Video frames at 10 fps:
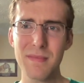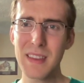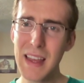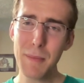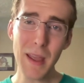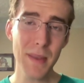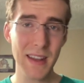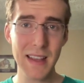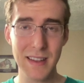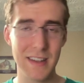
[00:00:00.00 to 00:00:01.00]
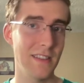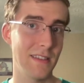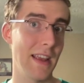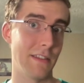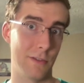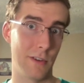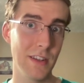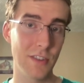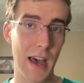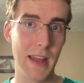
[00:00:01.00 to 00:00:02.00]
it might be a nice idea just to take a
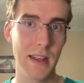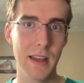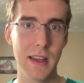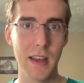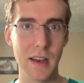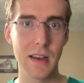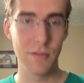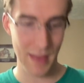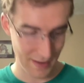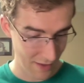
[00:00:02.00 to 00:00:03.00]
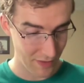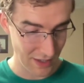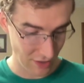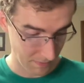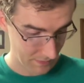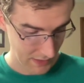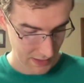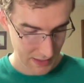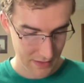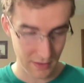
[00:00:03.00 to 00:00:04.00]
screenshot of that definition.
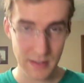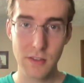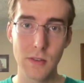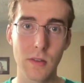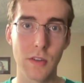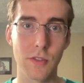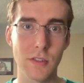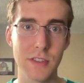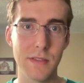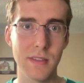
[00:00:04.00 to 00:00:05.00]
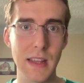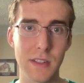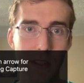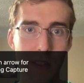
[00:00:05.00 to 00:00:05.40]
So let's do Control Shift C,